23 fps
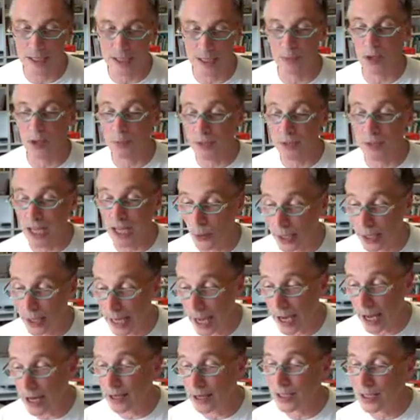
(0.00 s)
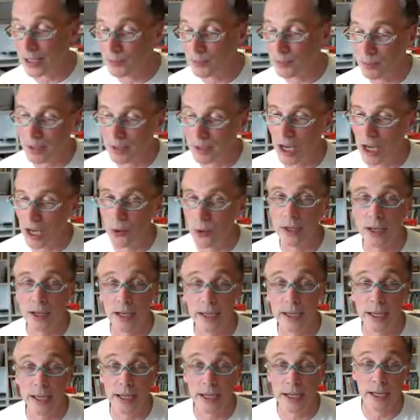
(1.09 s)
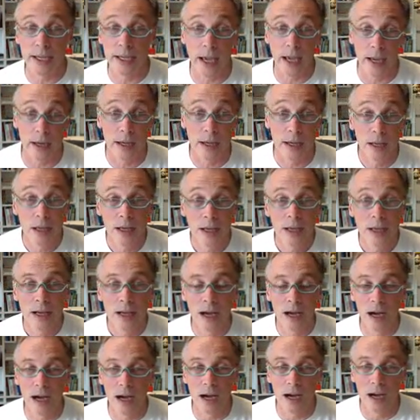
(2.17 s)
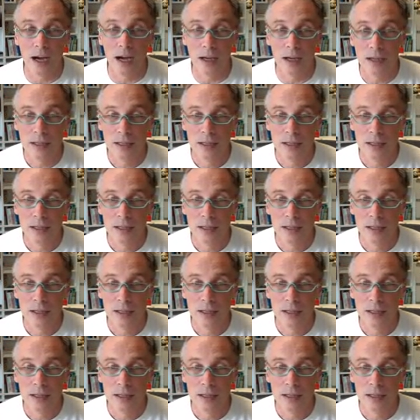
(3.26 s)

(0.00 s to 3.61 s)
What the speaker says: Sometimes I go again. Sometimes I go again. I